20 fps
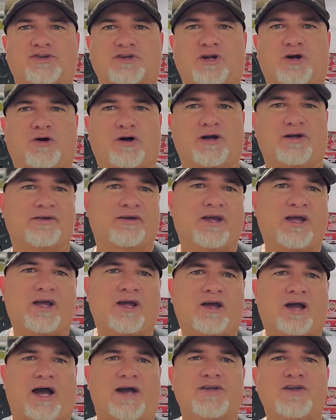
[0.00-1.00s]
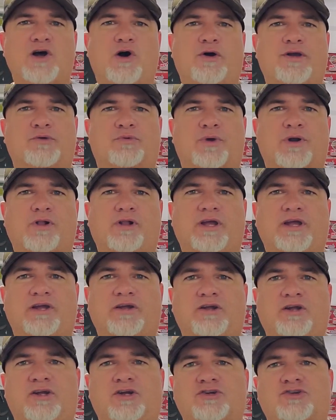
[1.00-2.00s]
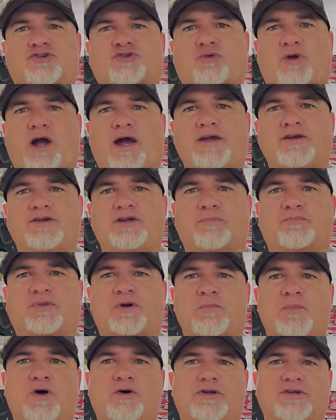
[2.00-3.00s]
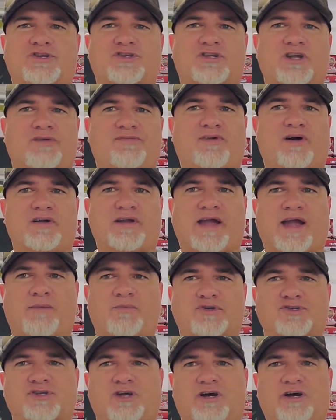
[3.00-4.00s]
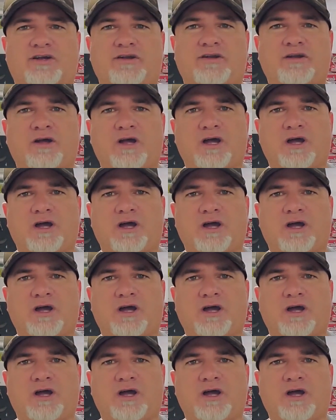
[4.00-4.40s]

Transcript: You know, I know he really tried to promote his stuff on Amazon,